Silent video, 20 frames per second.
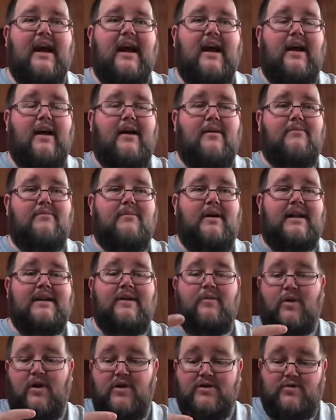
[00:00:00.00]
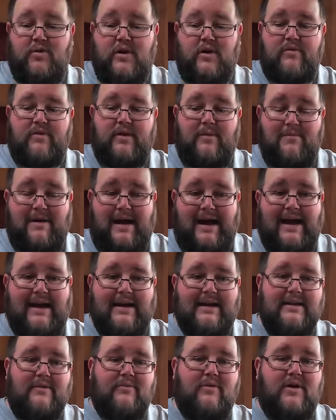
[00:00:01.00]
And it works well with the
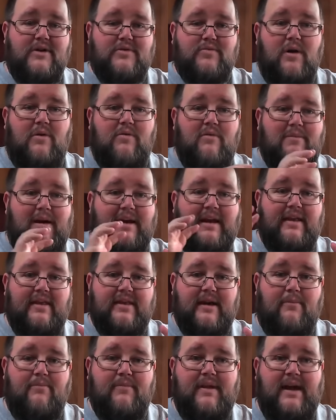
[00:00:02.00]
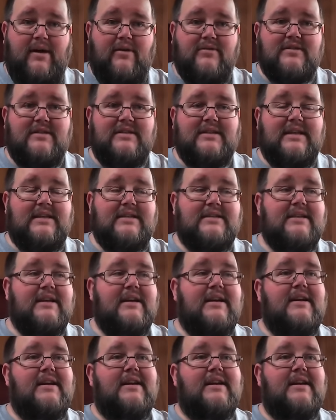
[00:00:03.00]
Mac, and it works well with making thumbnails and things.